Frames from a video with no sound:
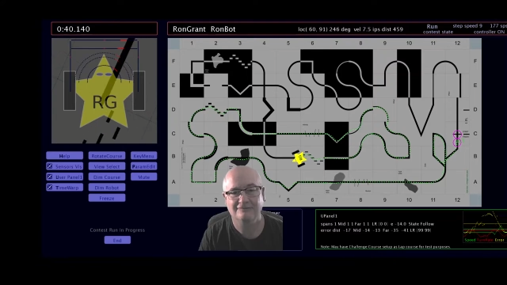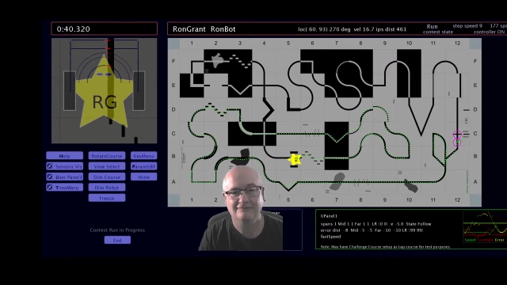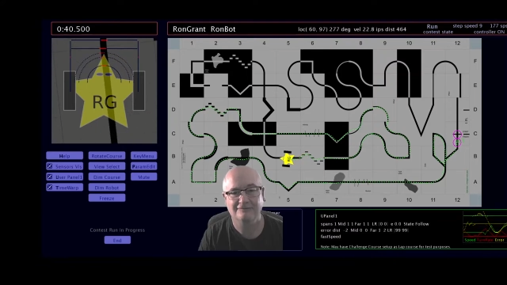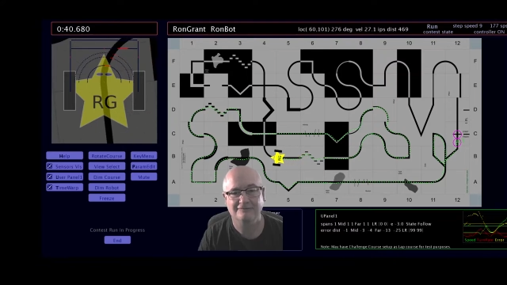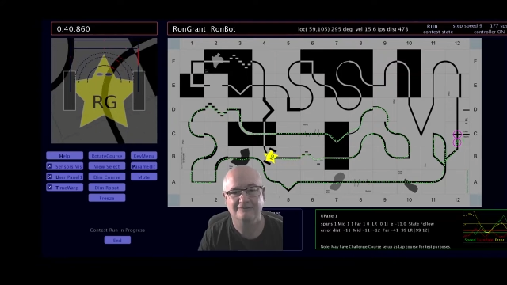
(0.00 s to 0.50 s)

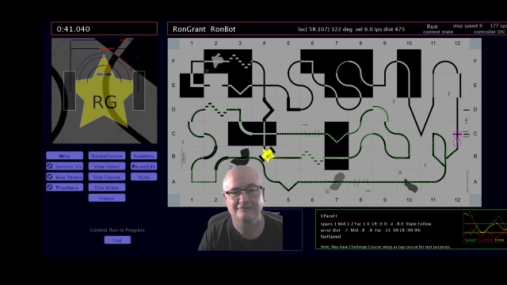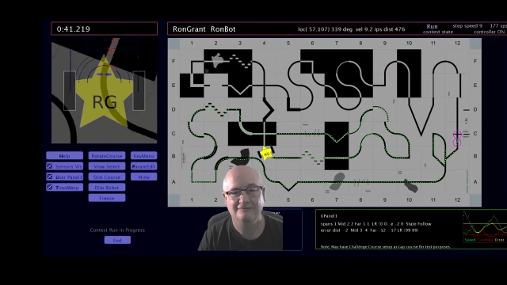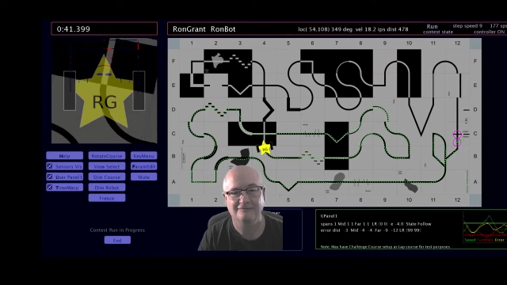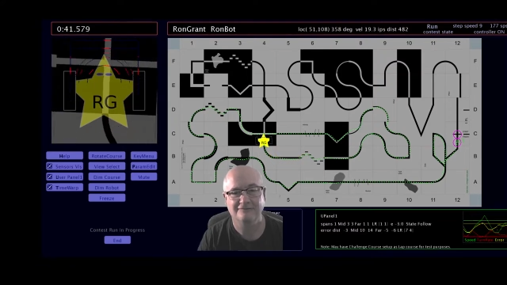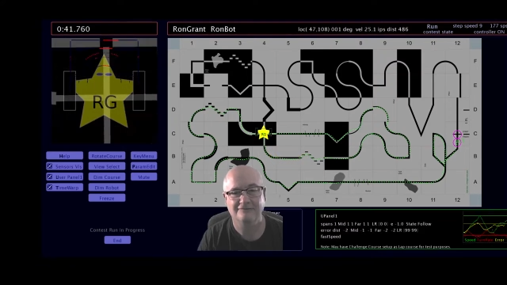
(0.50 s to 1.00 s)

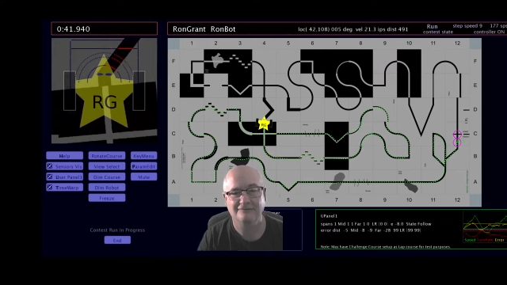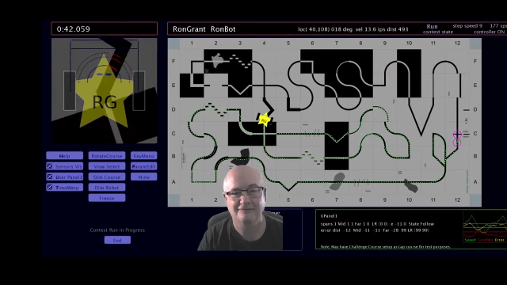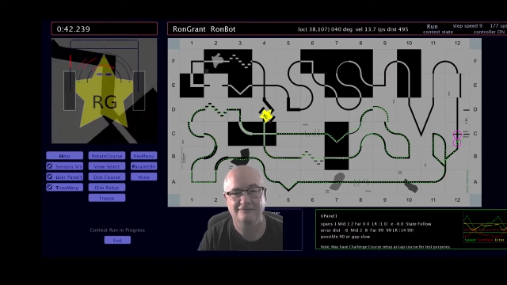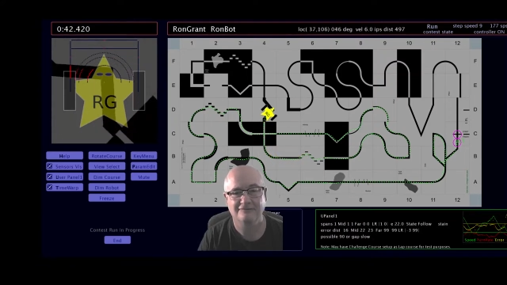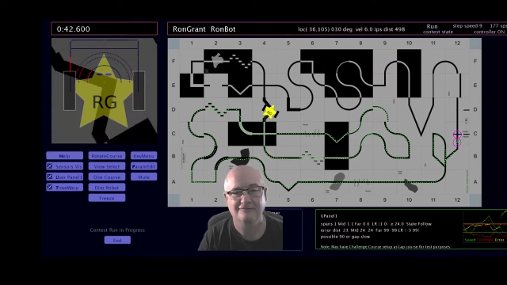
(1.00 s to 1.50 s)

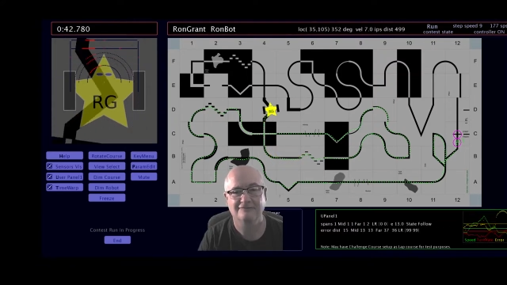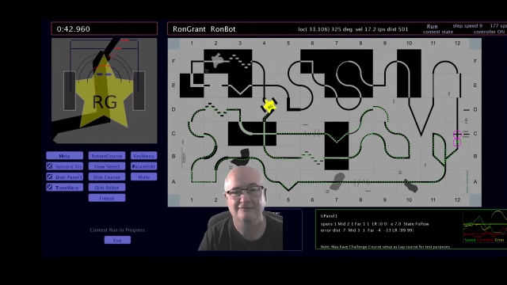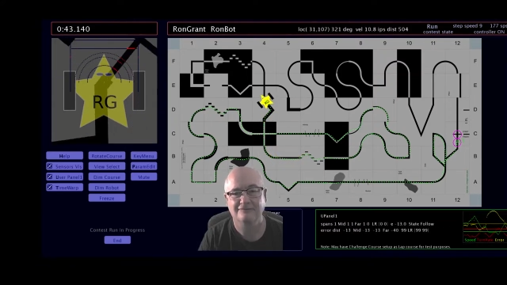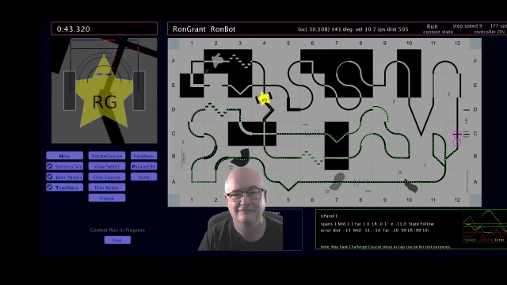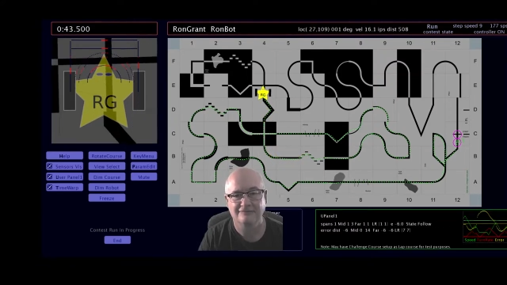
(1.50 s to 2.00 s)

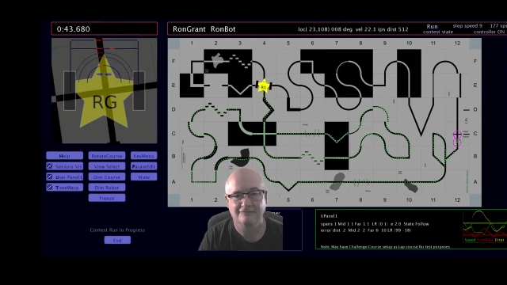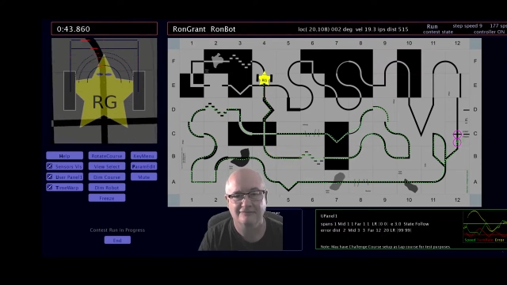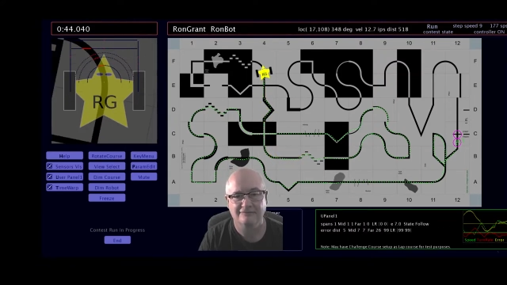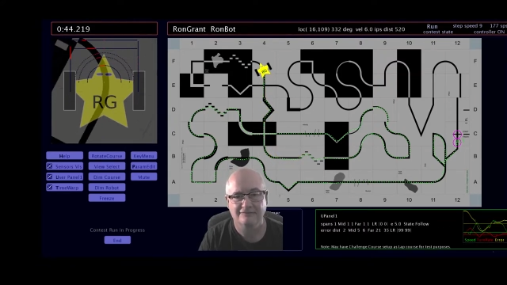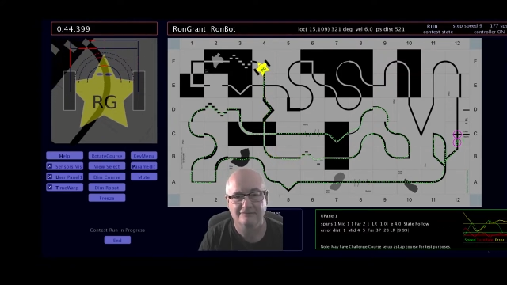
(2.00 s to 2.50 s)

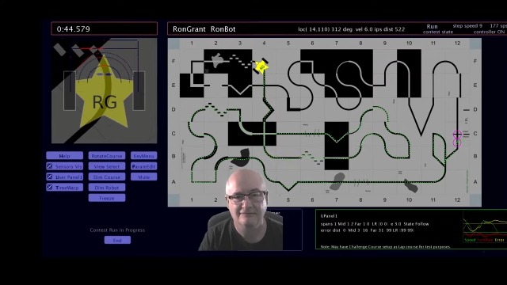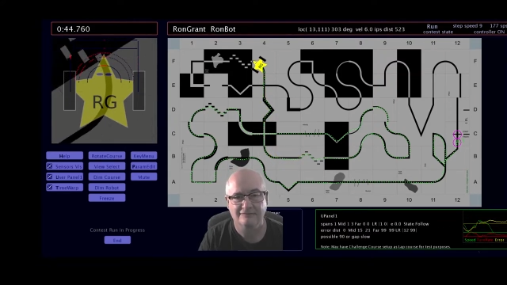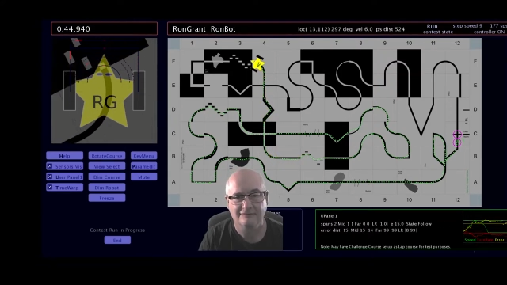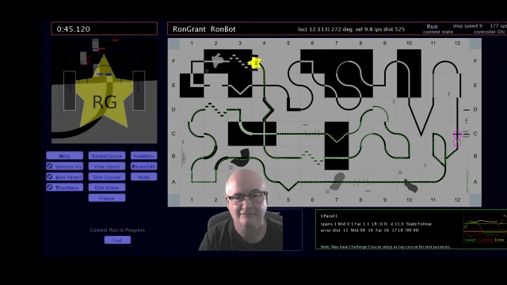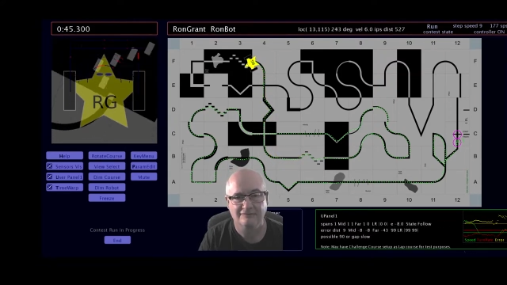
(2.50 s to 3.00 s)

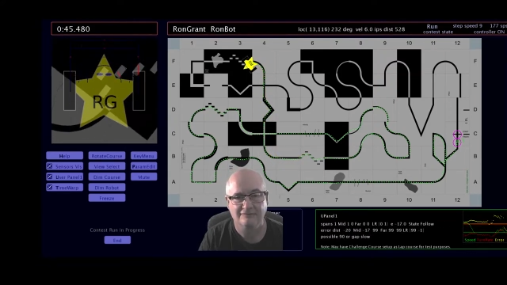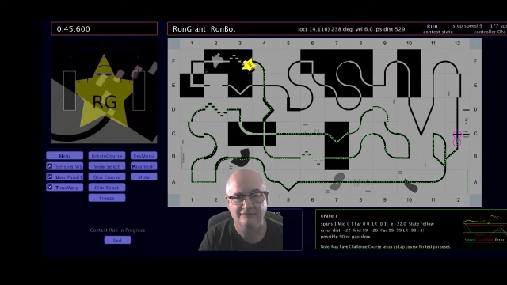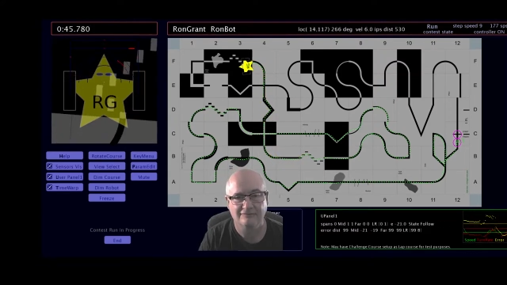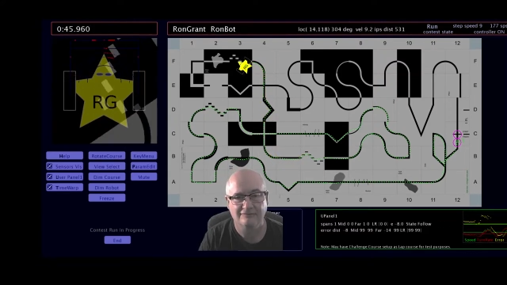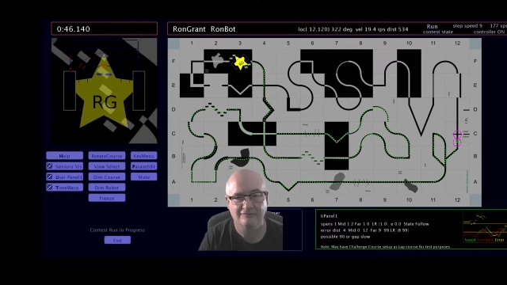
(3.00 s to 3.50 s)

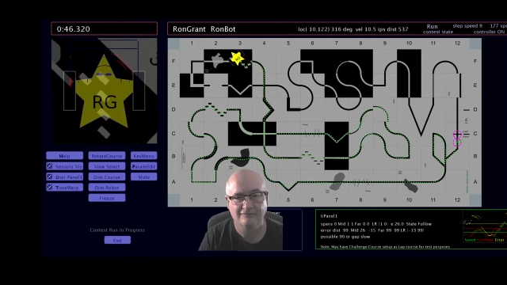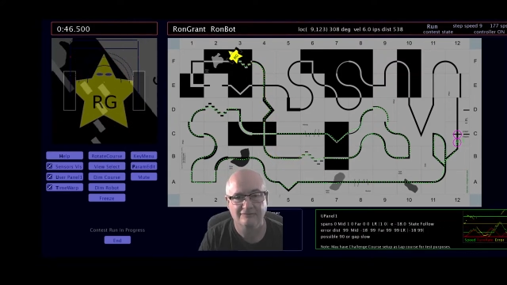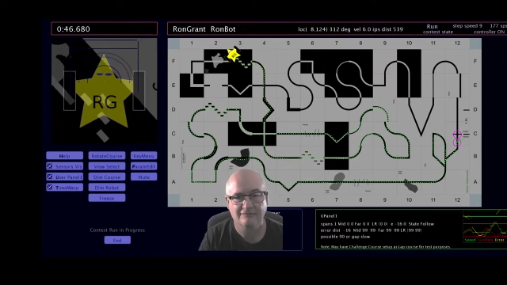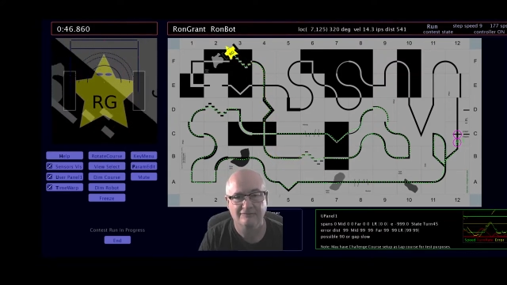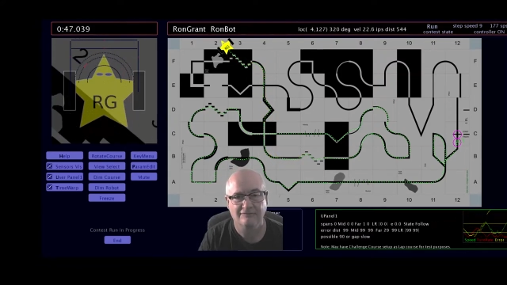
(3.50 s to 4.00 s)

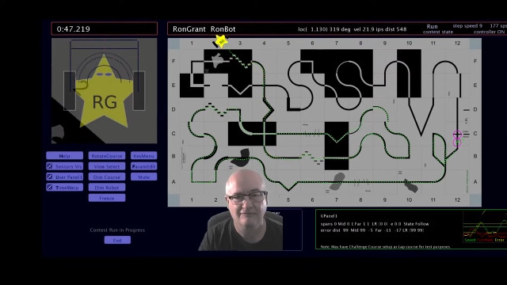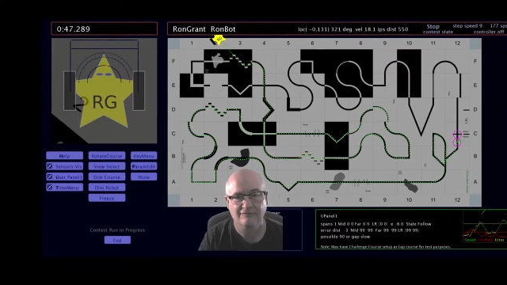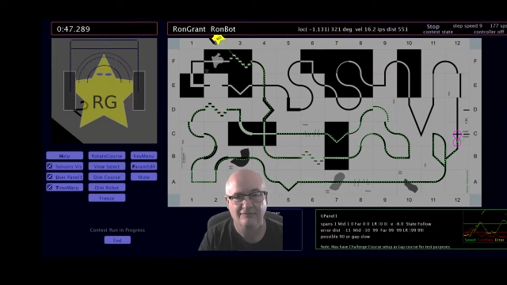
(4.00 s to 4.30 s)
(silence)